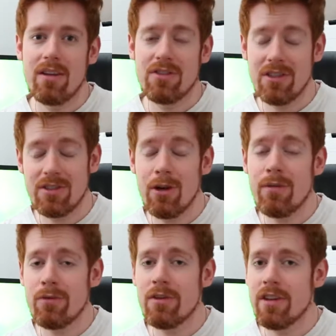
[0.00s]
just
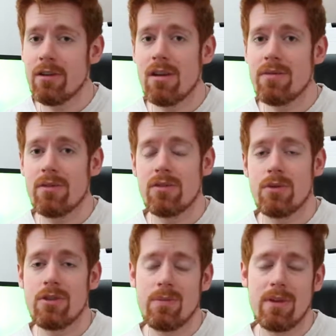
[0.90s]
over a year after the
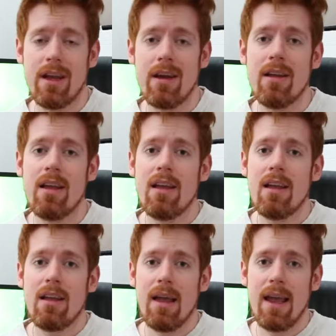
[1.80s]
Switch has been out,
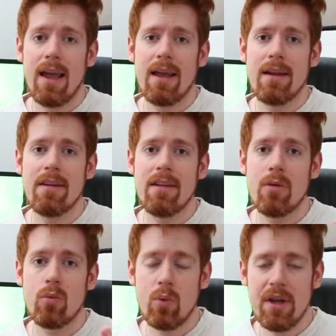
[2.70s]
and
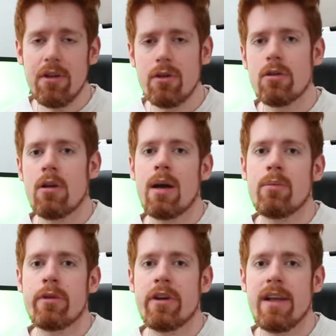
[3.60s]
the Wii U
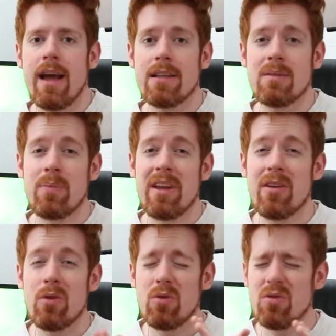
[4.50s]
library has
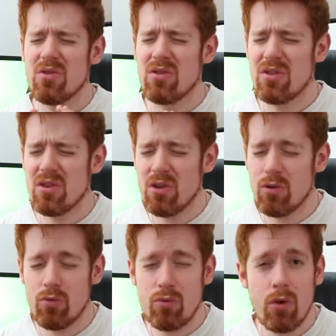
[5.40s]
been
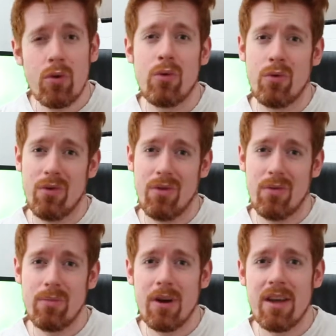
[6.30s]
screwed
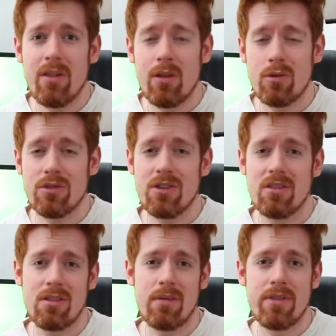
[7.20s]
by the
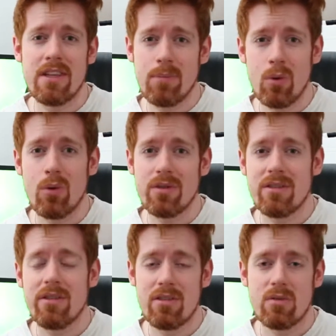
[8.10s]
launches of these ports
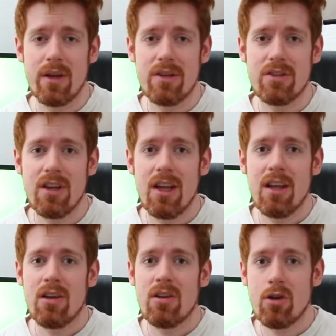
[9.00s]
to the Switch.
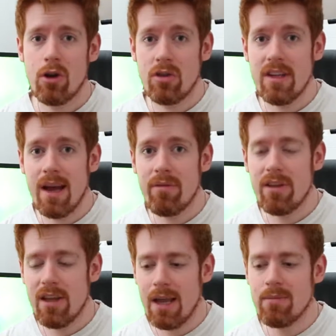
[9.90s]
Not only have the
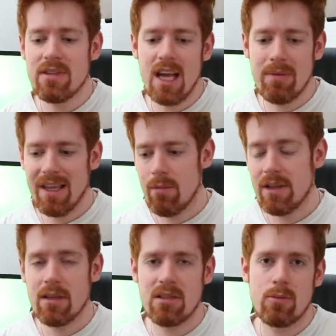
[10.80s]
games now become
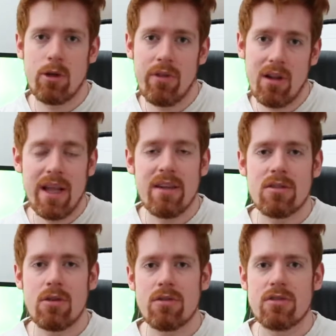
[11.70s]
accessible on the
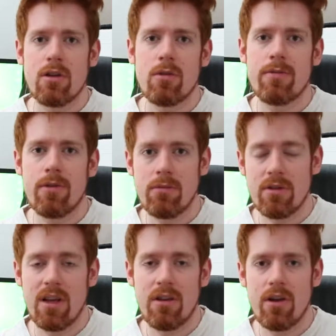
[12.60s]
latest console from
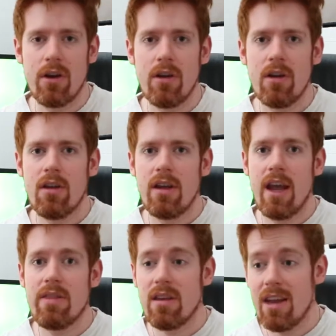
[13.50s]
Nintendo,
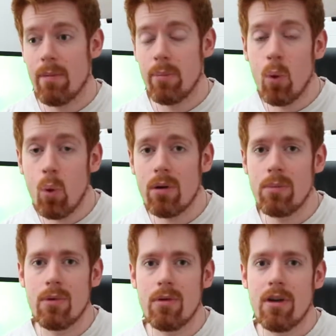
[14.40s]
and they're now
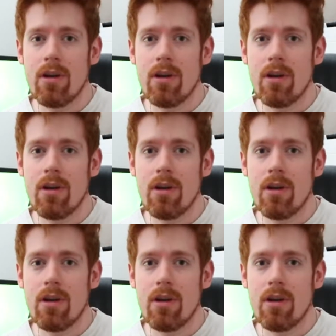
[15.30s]
portable,